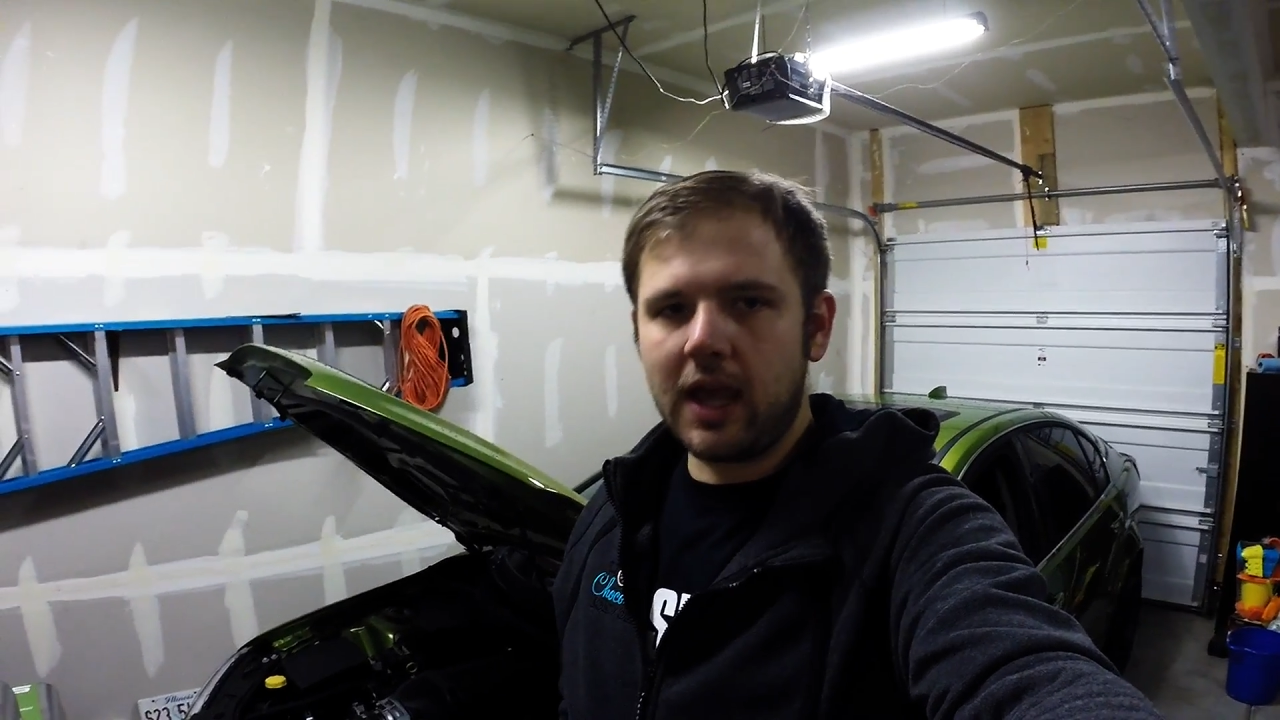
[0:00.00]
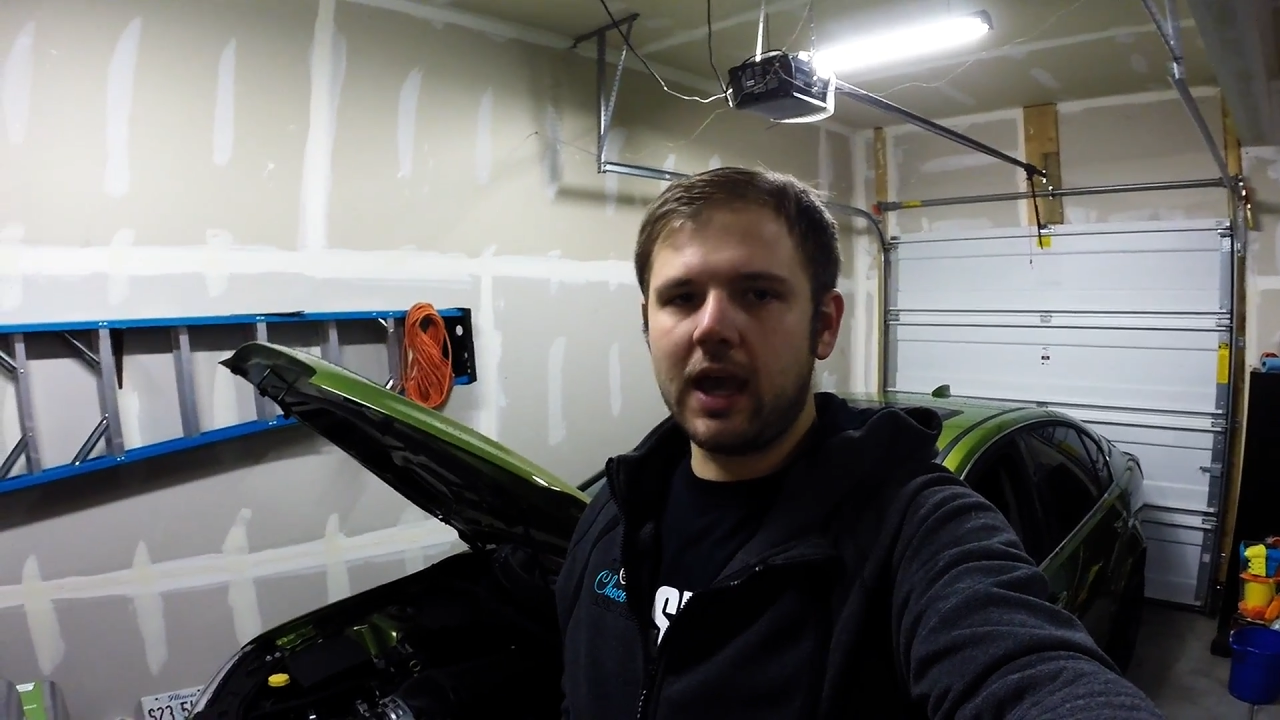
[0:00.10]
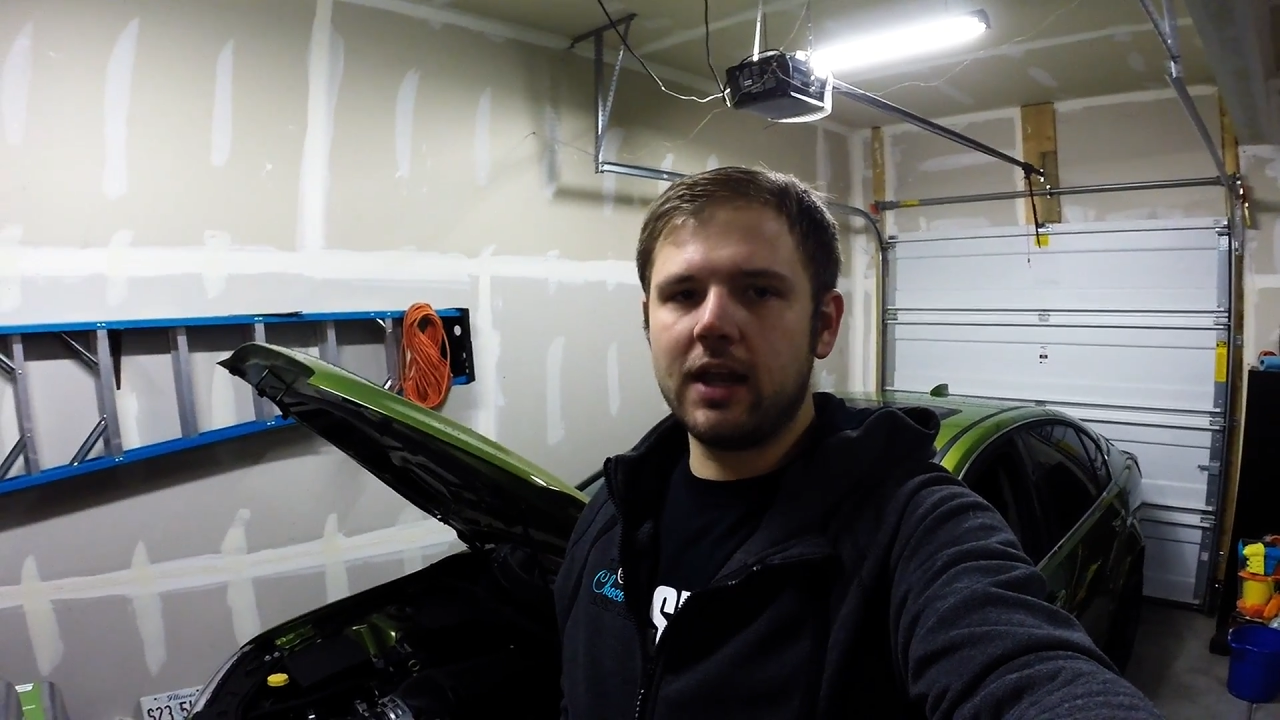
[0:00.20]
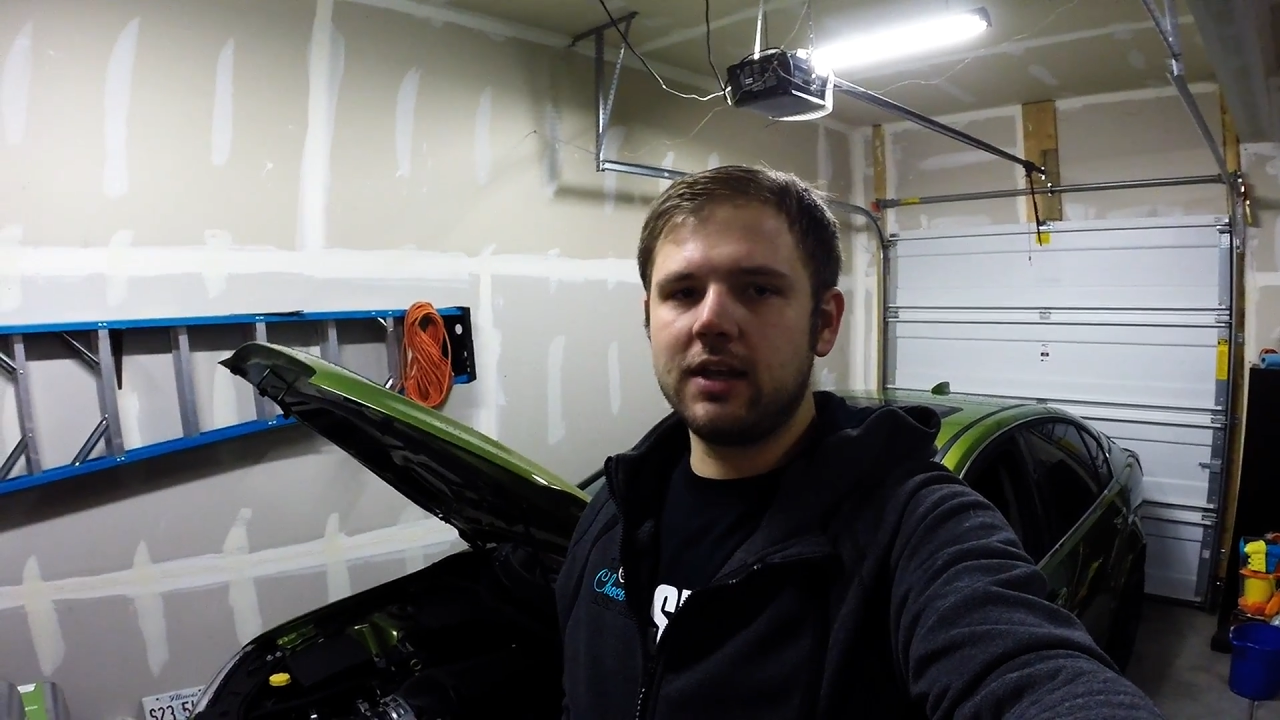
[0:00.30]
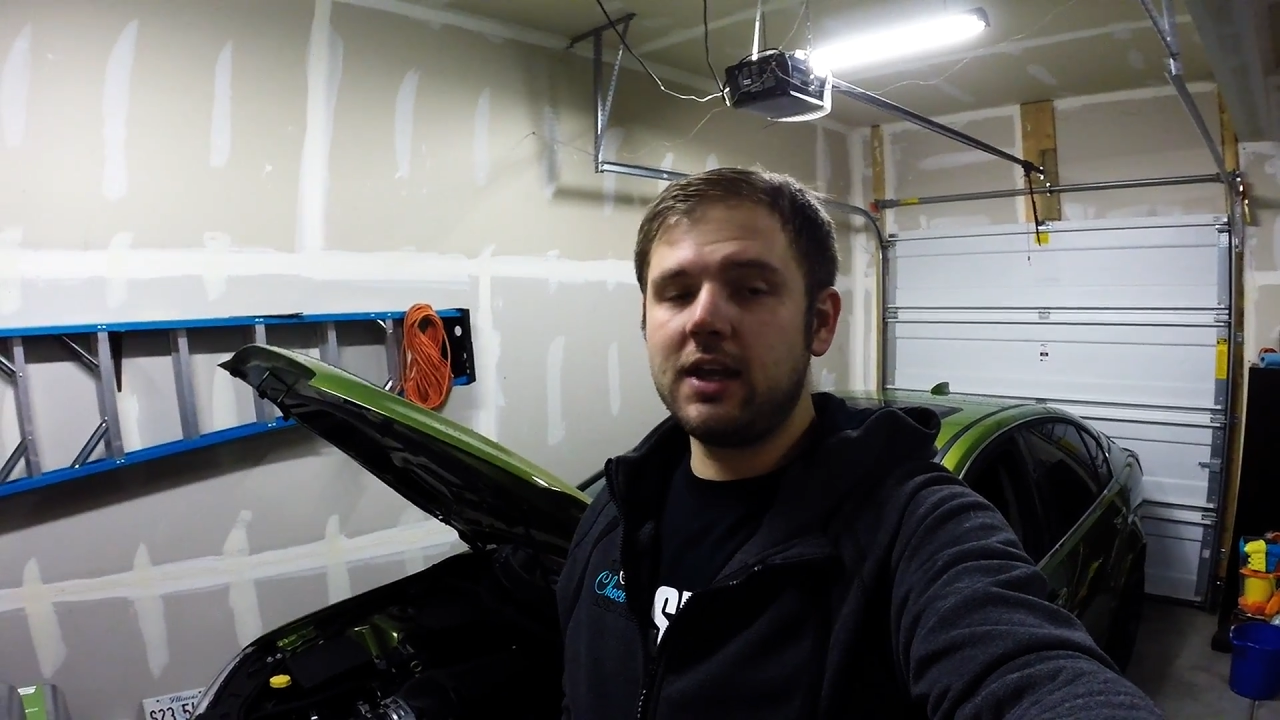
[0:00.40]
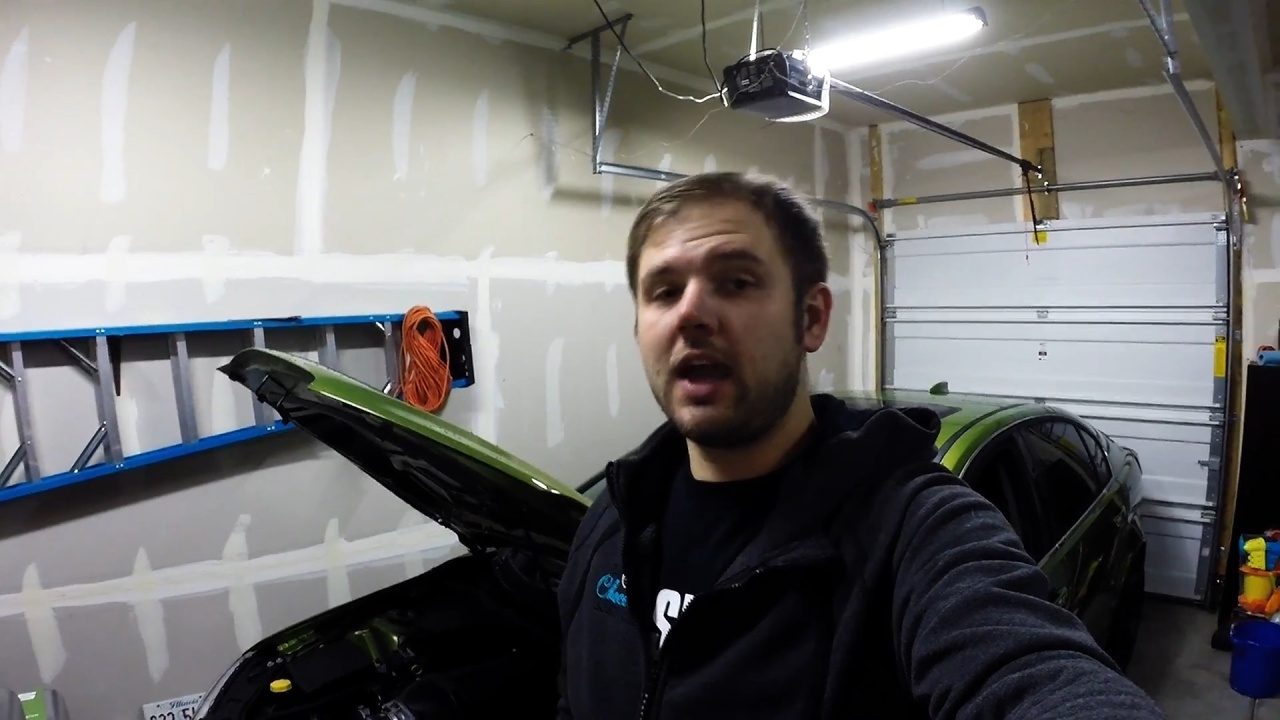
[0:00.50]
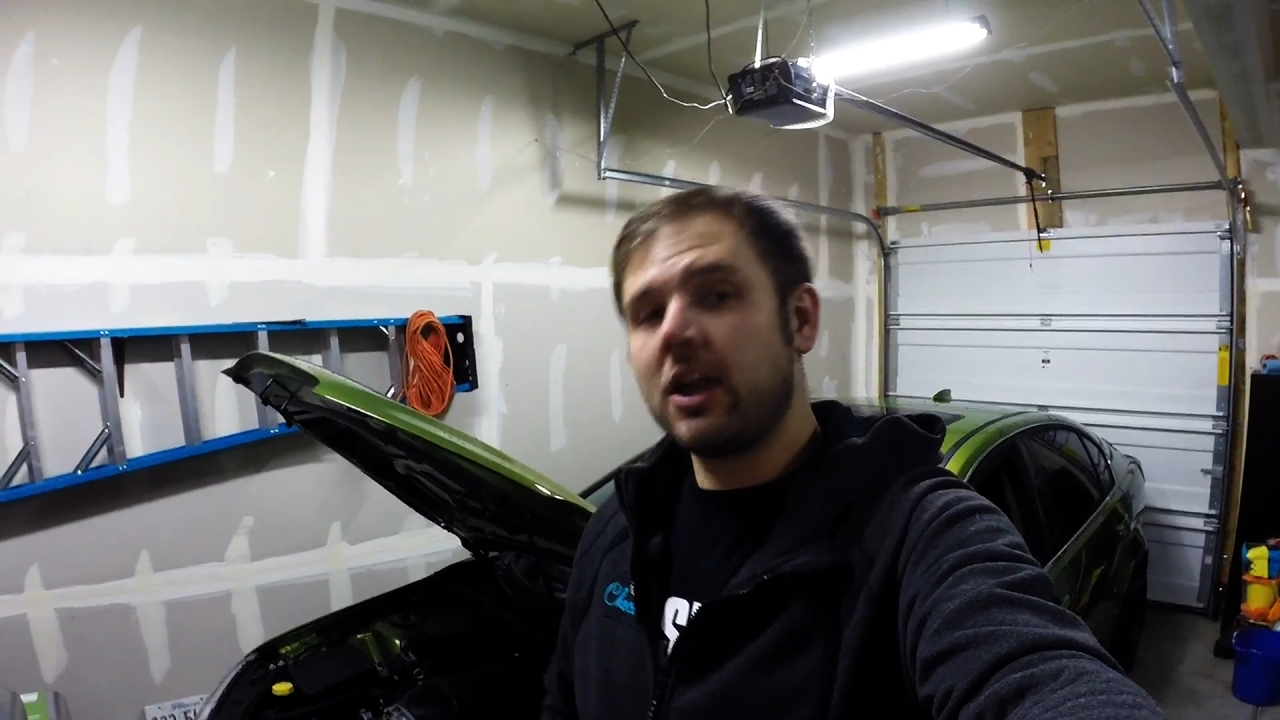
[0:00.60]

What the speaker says: and he